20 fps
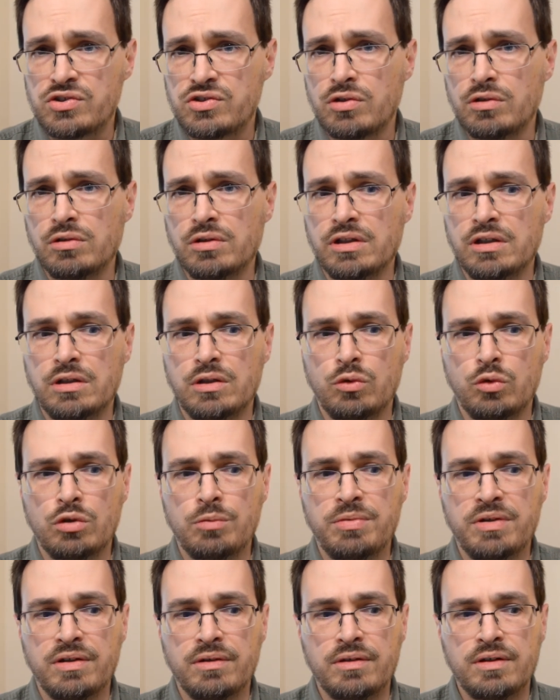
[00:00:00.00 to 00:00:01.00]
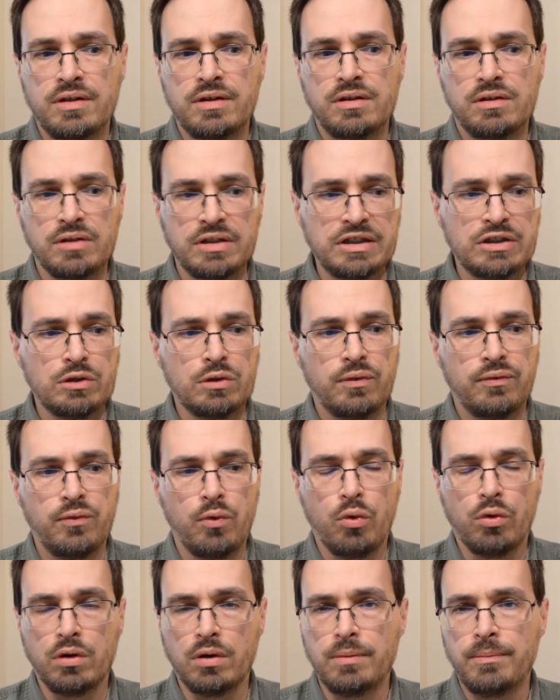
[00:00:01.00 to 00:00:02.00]
certainly it would have been legal
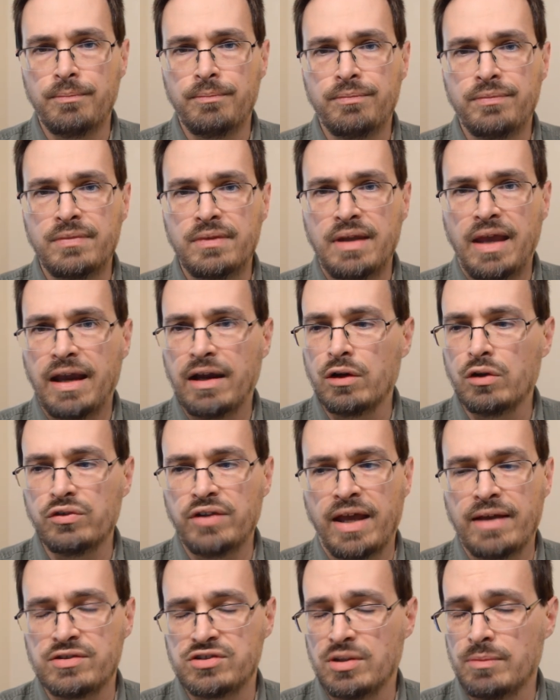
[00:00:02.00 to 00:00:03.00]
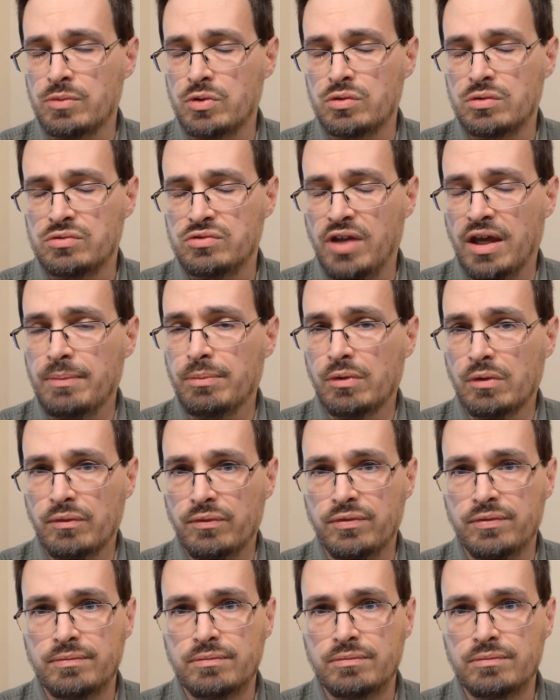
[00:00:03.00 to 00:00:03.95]
for Harold to have some type of